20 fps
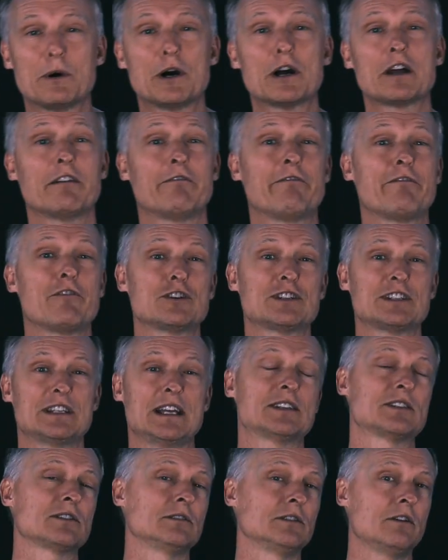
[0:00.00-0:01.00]
book of 1
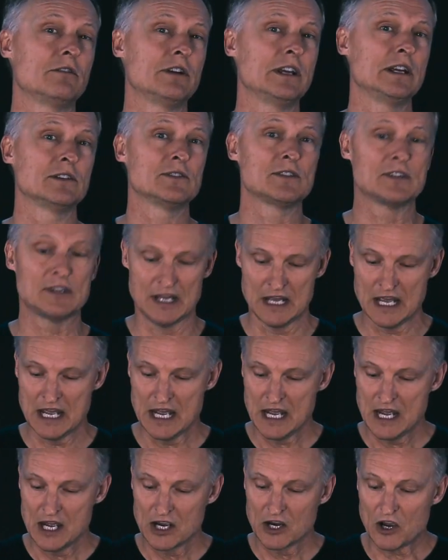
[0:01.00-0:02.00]
Thessalonians
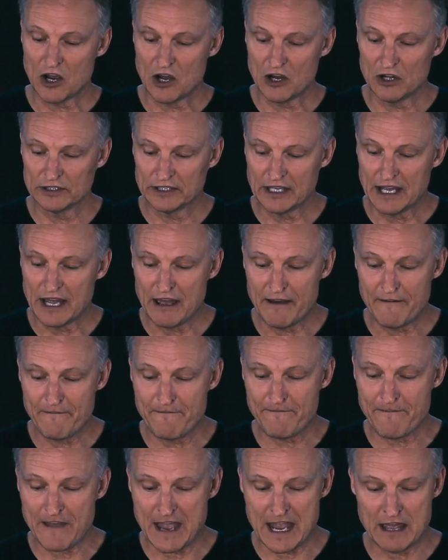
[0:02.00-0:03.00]
called A
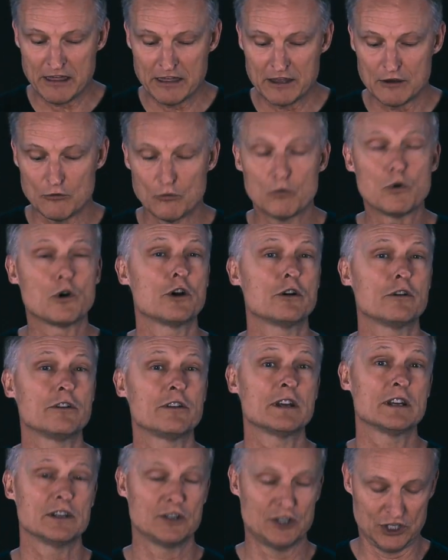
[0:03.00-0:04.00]
Faith
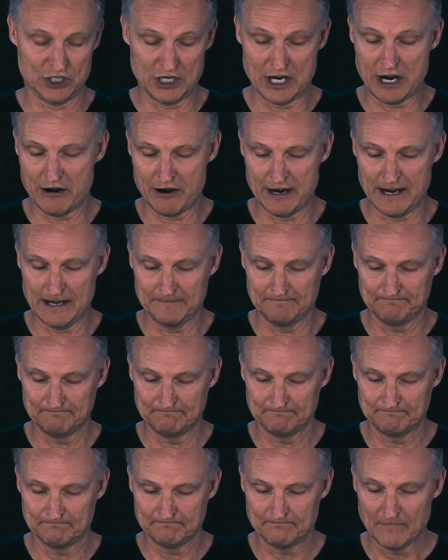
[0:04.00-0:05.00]
Worth Sharing.
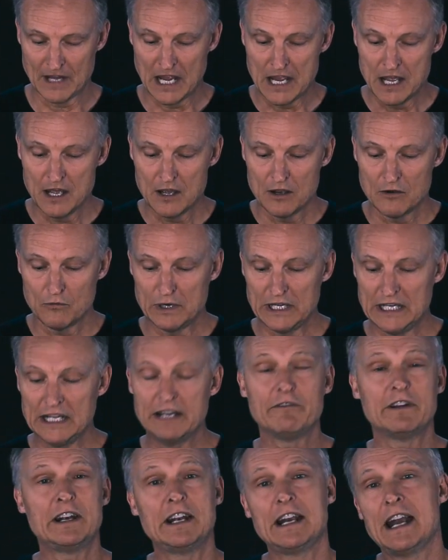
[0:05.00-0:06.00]
We
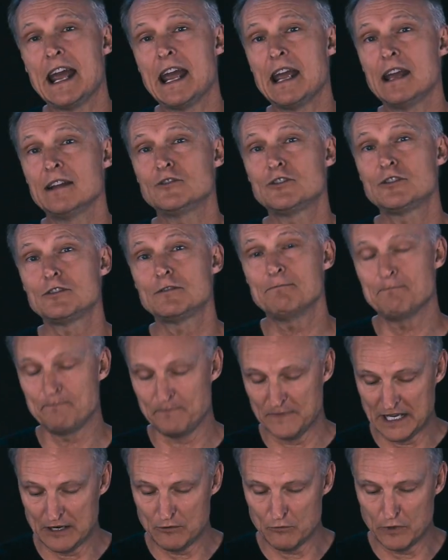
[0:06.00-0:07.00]
live in an age
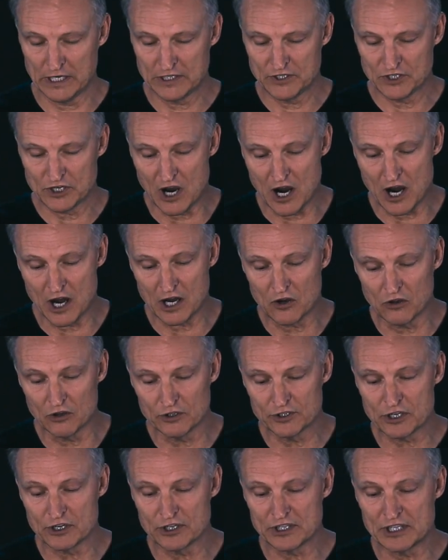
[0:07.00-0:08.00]
in which our
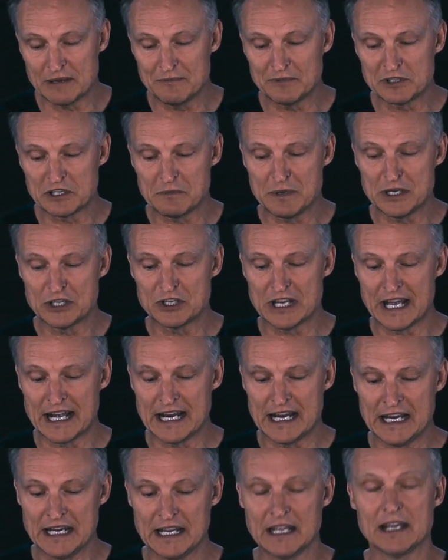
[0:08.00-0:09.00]
culture seems to be
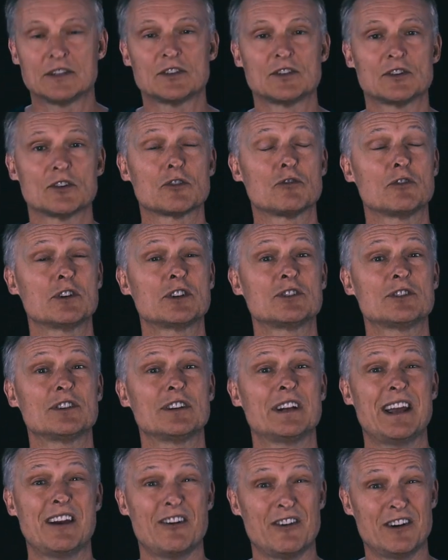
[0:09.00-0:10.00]
shedding its
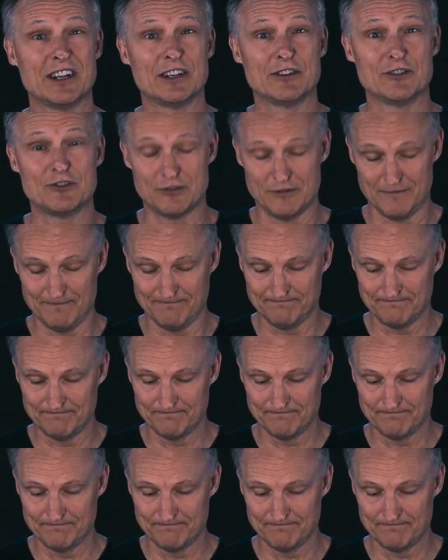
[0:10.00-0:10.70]
Christian heritage.